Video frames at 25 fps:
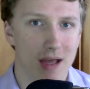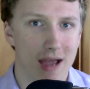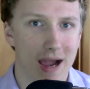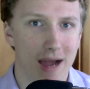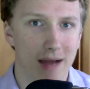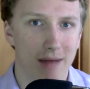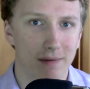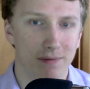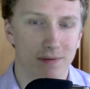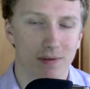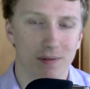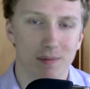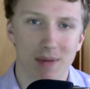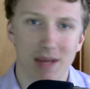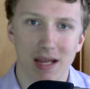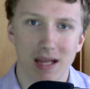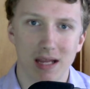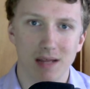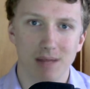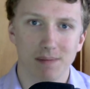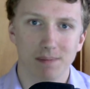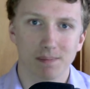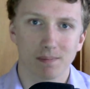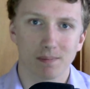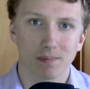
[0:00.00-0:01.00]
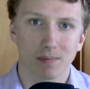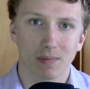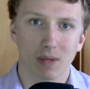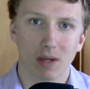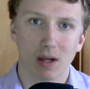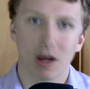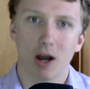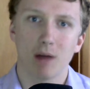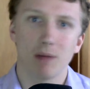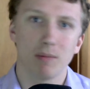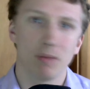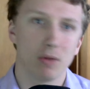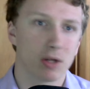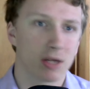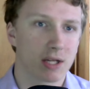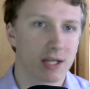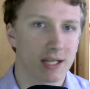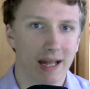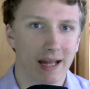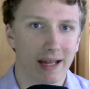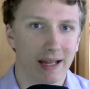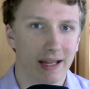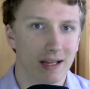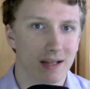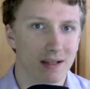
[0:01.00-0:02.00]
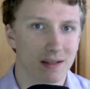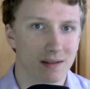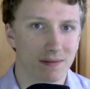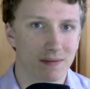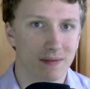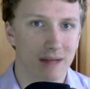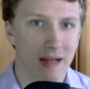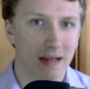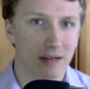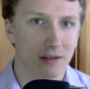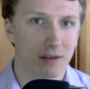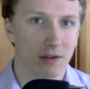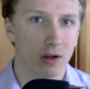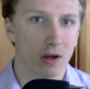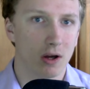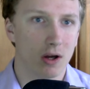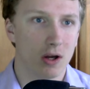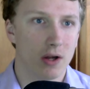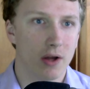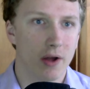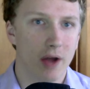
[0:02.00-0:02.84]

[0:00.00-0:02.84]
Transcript: And for me, I'm looking at it at the fact that